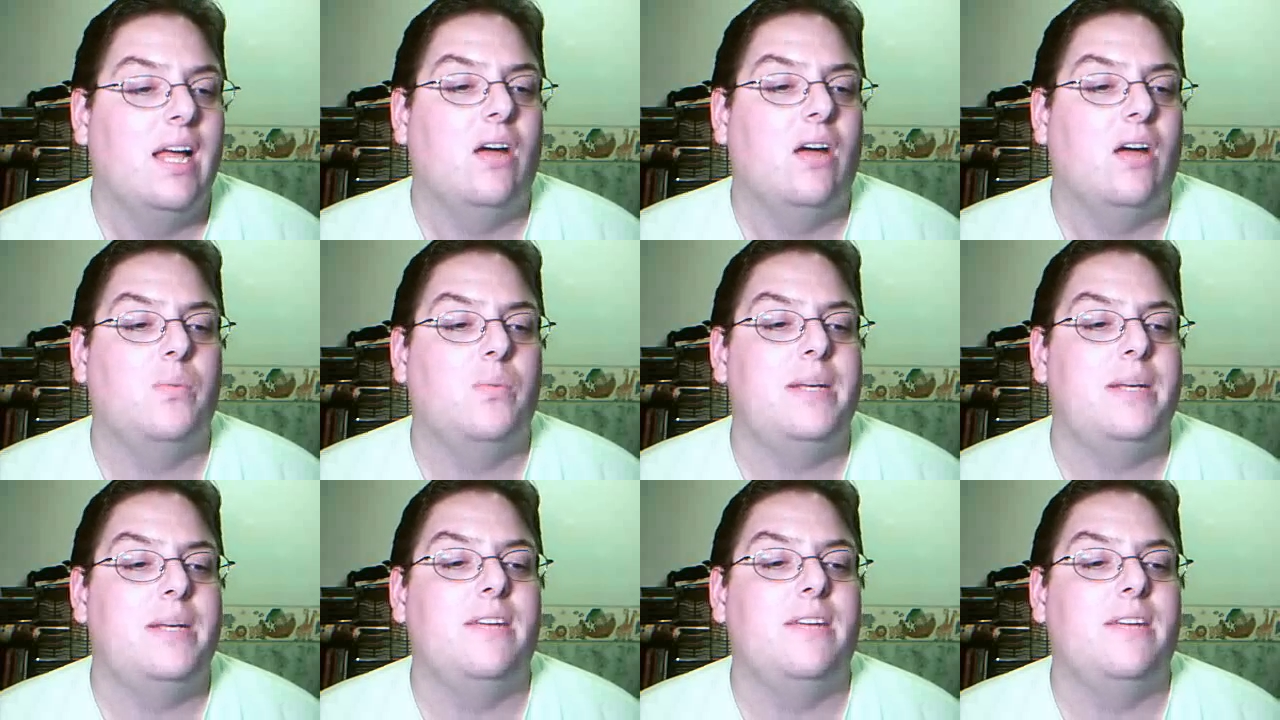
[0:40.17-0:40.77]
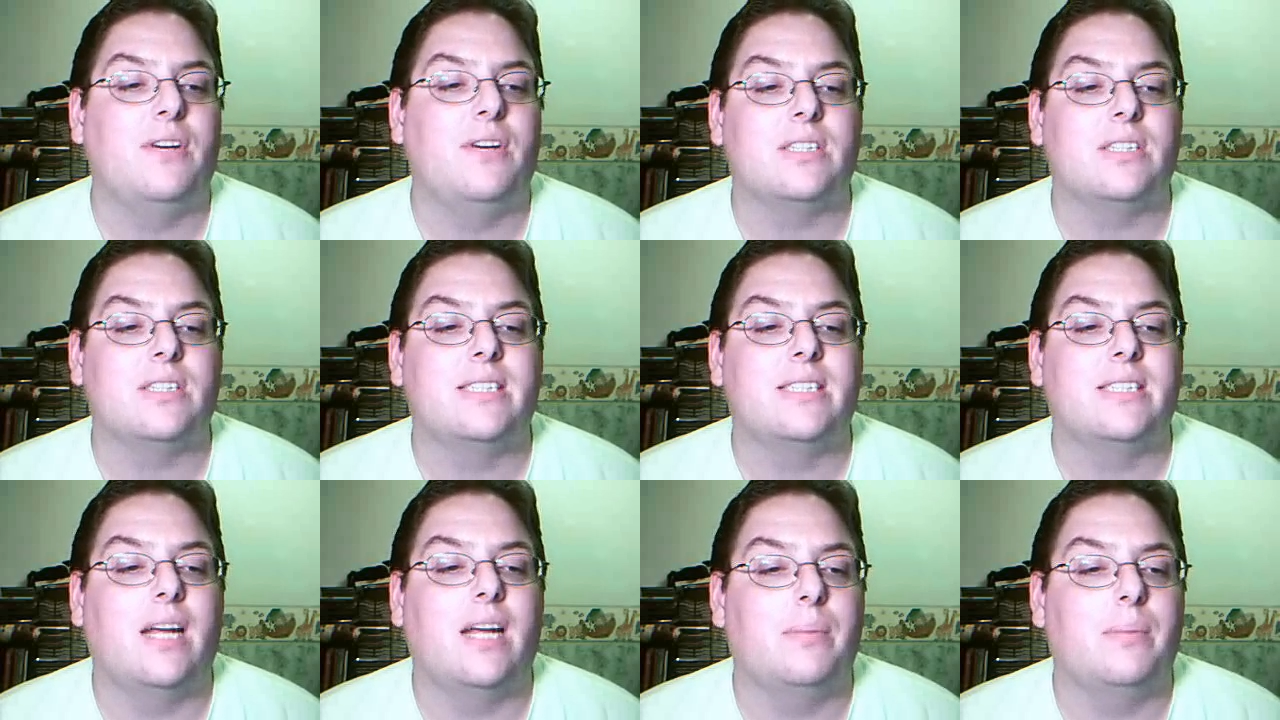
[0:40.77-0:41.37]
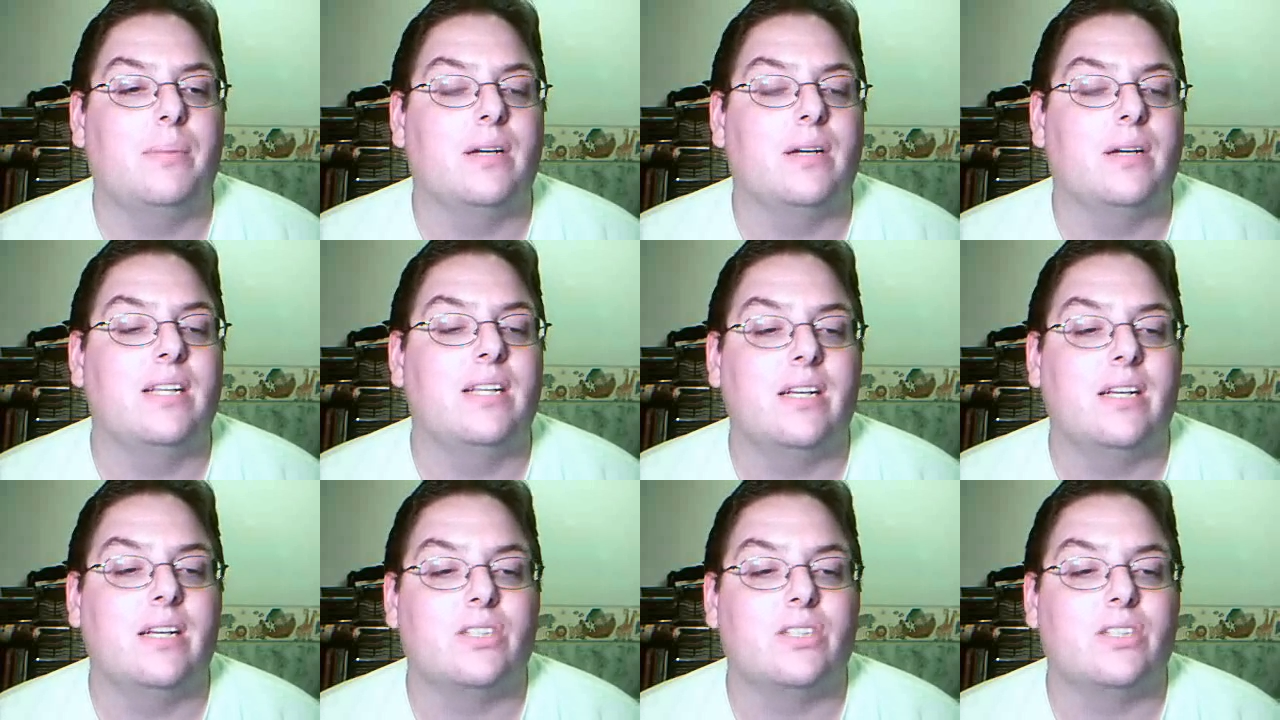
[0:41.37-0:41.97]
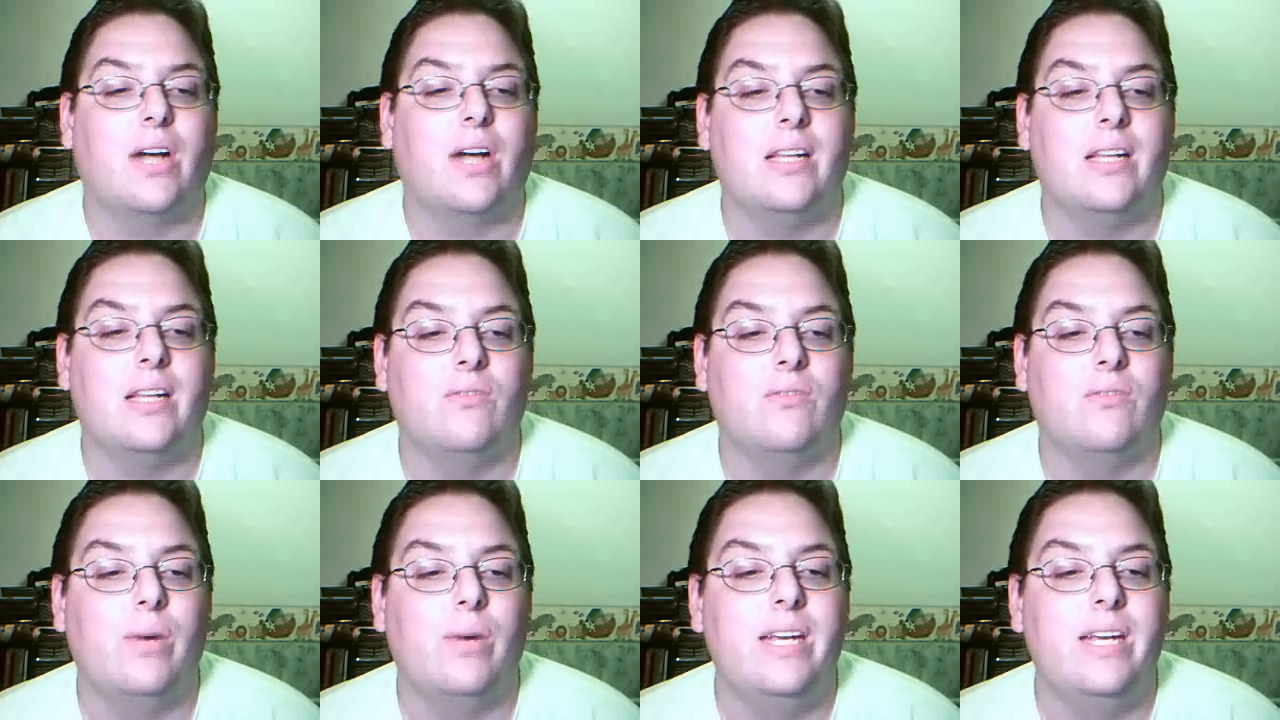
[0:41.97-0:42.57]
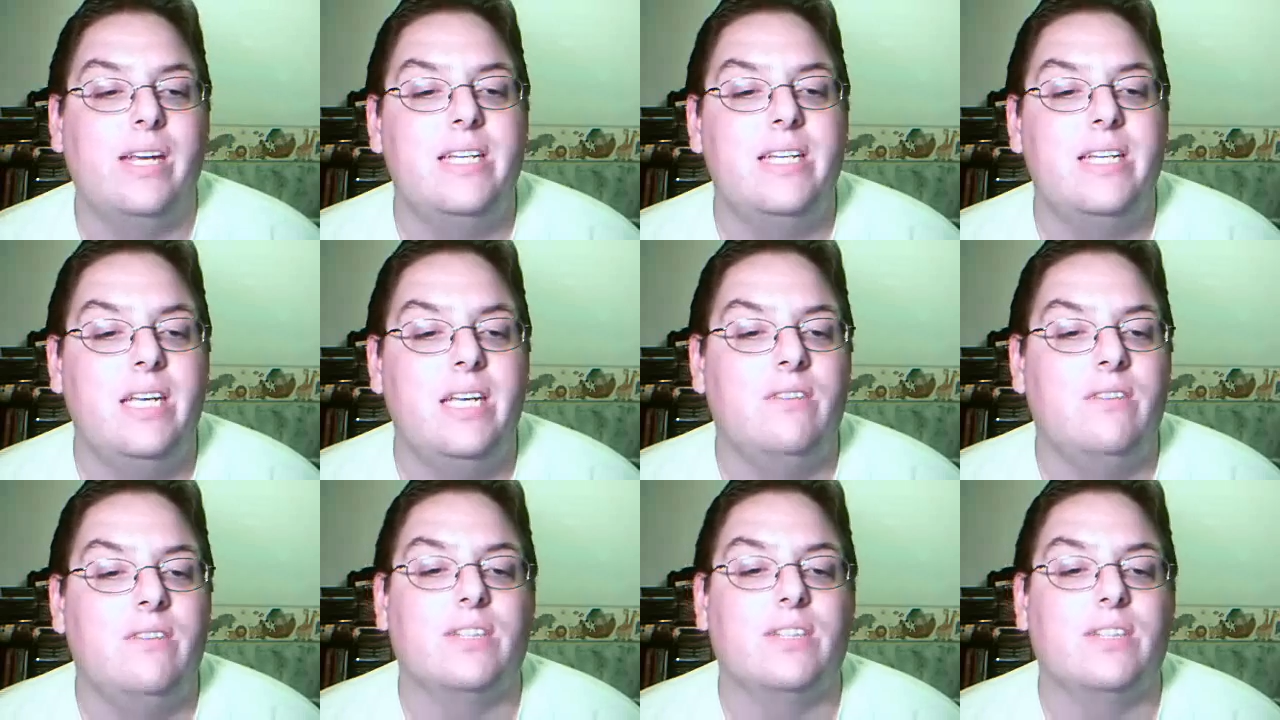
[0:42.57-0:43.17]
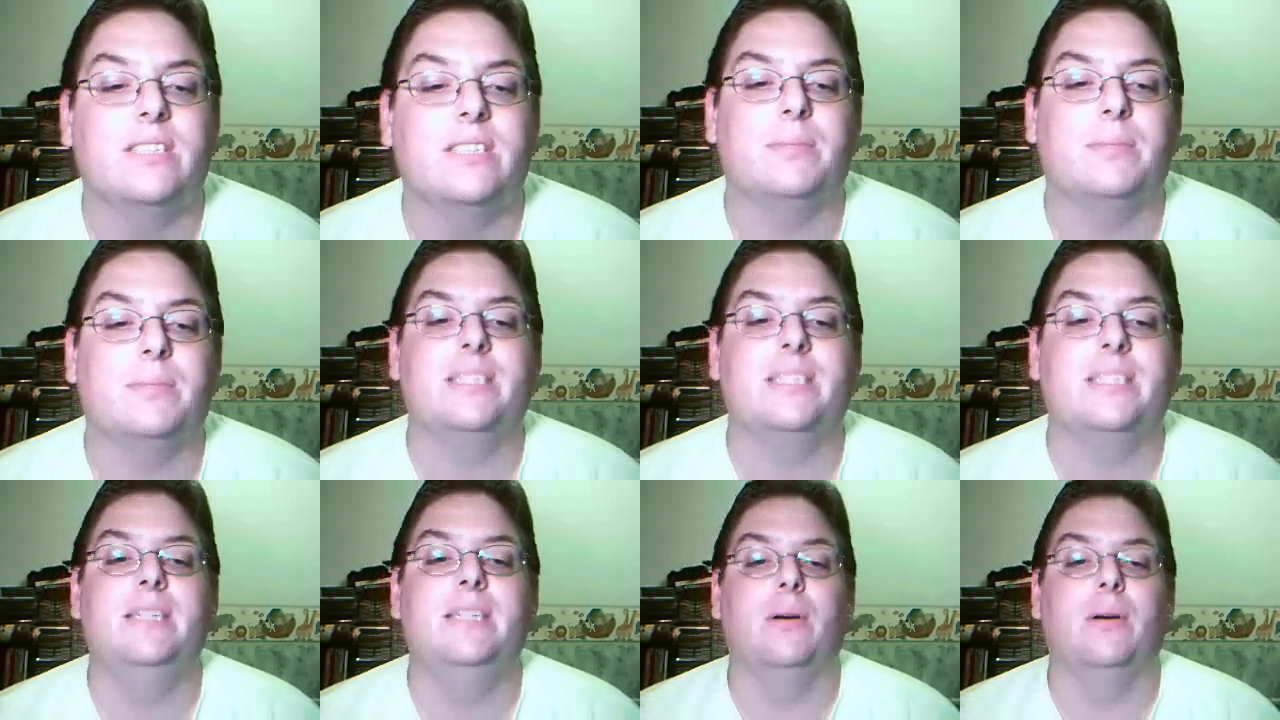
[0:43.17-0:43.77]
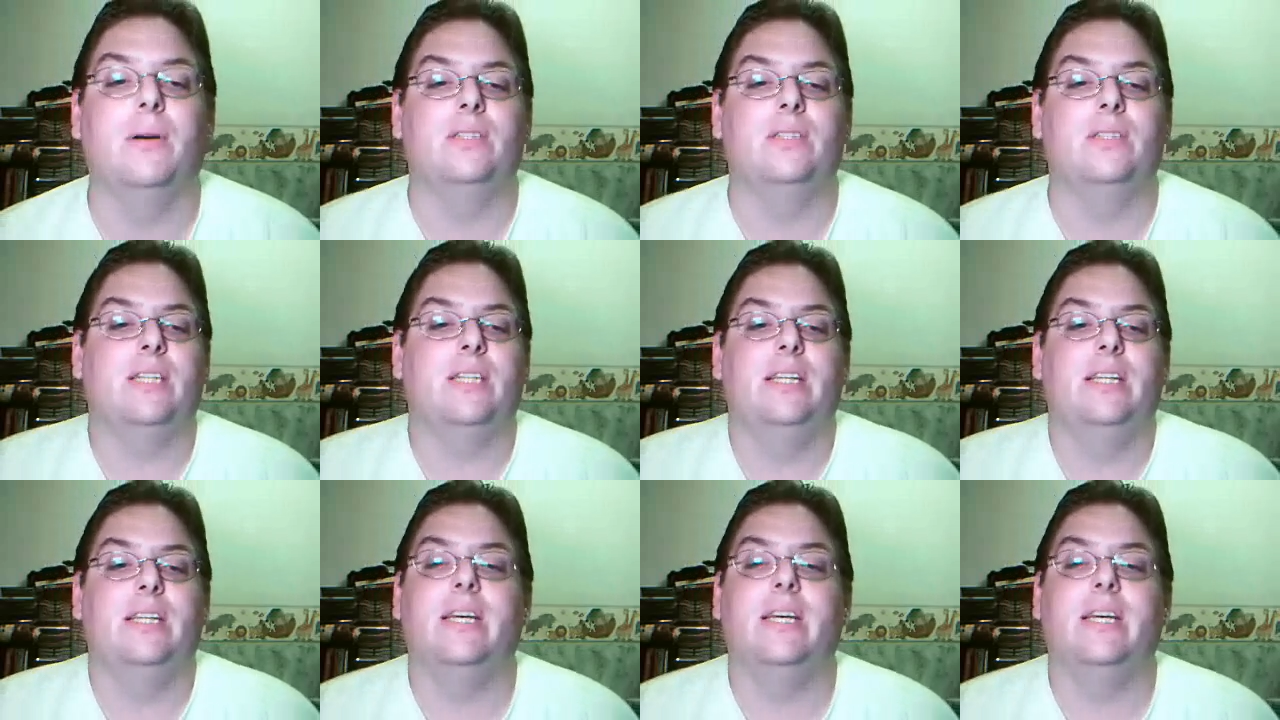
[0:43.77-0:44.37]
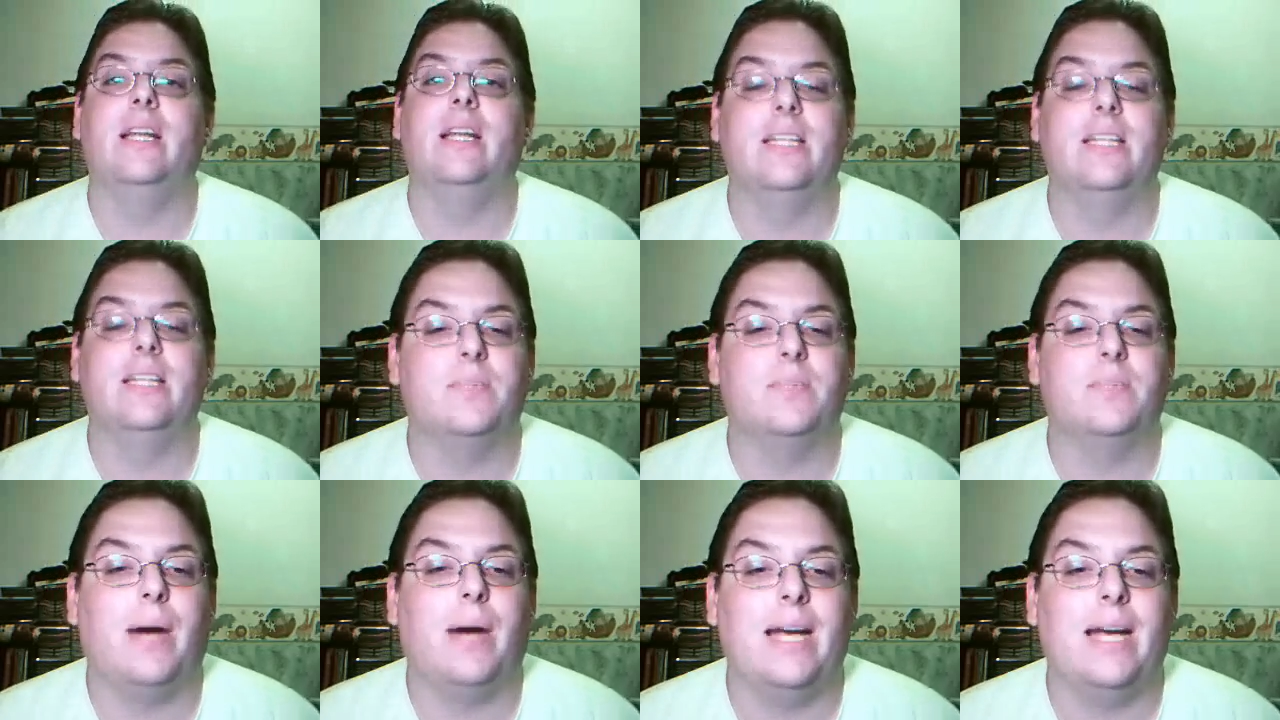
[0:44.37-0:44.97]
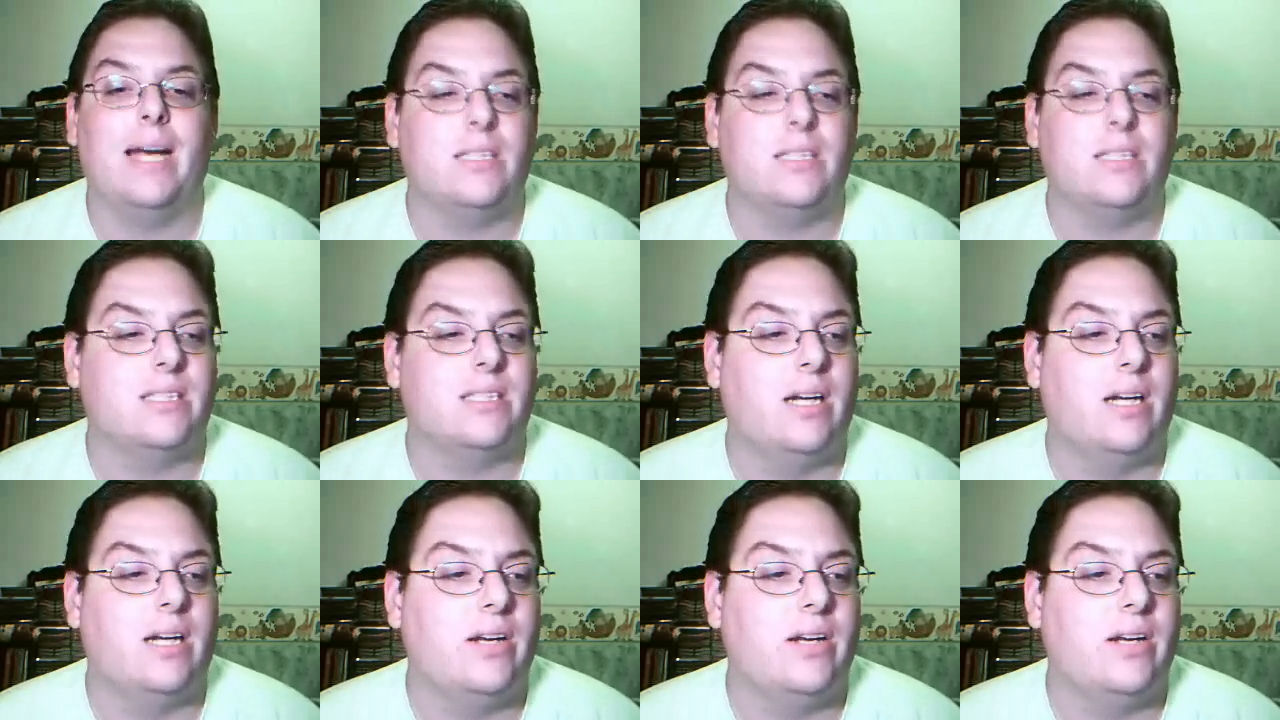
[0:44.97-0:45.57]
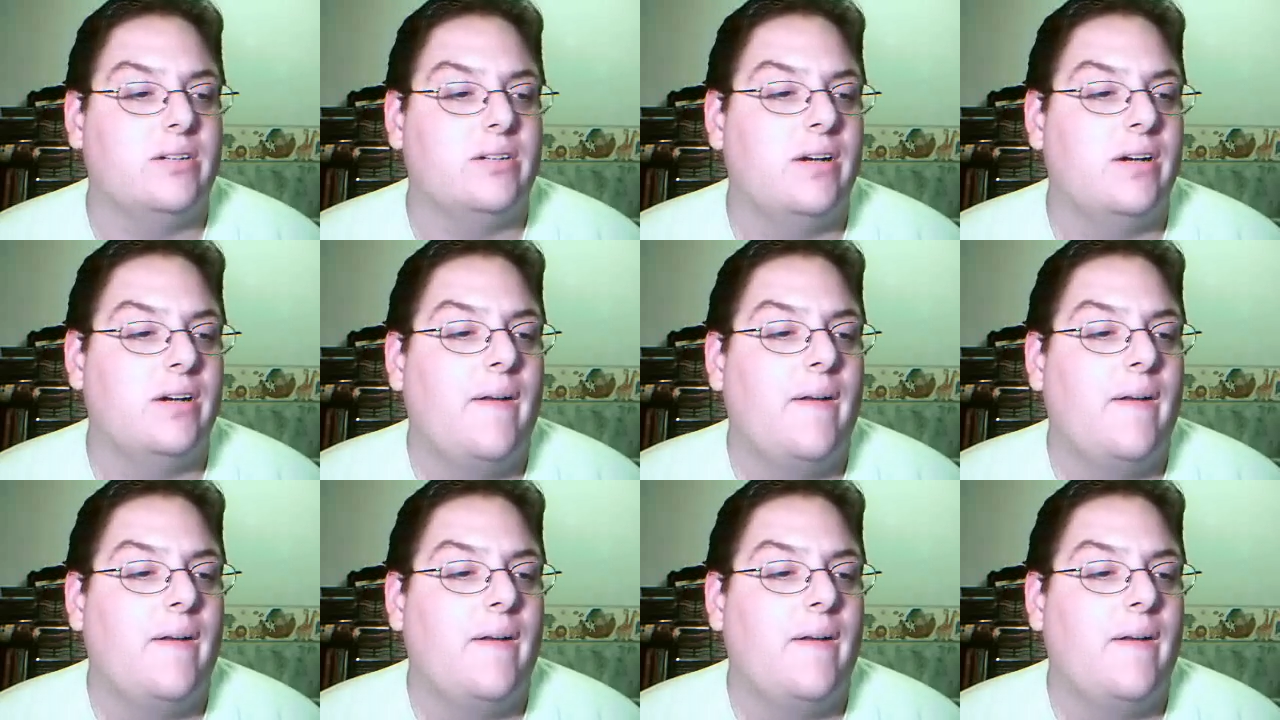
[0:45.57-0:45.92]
it would be difficult to set up a clinical trial of weed tea versus placebos in the Gilligan's bile scenario,